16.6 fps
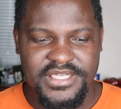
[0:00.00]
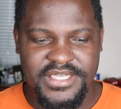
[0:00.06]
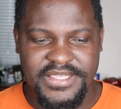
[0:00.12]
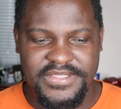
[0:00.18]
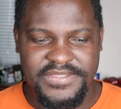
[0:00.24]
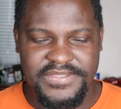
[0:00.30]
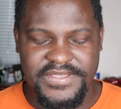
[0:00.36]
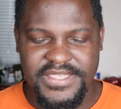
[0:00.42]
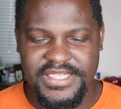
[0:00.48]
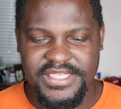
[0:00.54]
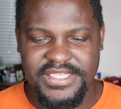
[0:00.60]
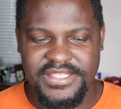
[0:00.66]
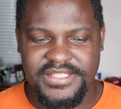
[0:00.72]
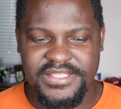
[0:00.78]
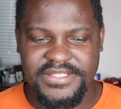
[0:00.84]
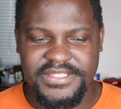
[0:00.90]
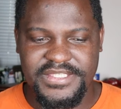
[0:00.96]
I think
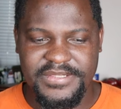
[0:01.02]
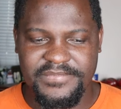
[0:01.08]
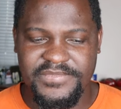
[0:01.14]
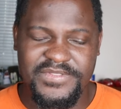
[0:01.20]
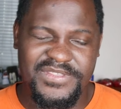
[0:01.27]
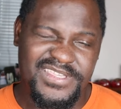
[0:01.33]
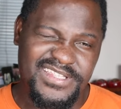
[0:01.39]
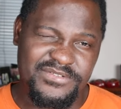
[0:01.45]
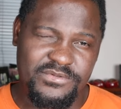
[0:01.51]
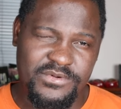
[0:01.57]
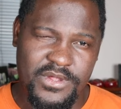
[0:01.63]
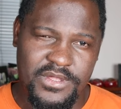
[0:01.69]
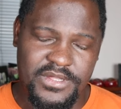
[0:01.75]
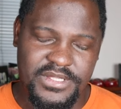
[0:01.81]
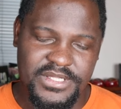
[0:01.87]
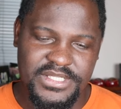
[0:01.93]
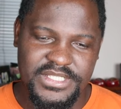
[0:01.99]
he did something
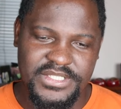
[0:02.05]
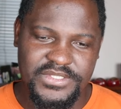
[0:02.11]
wrong.